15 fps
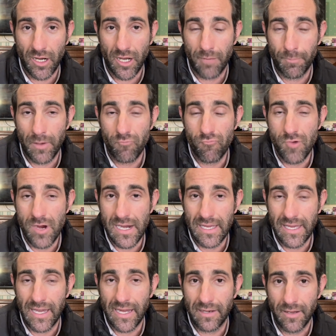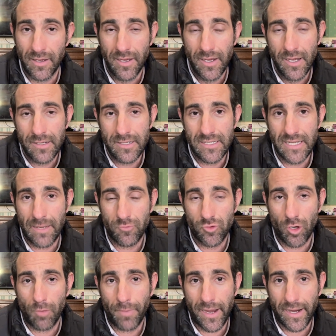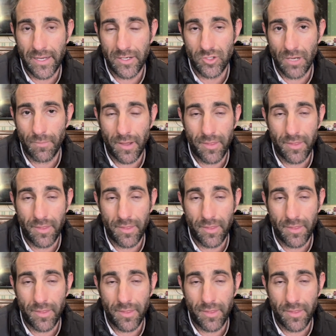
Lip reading: and I'd be really keen to see him drop back in trip.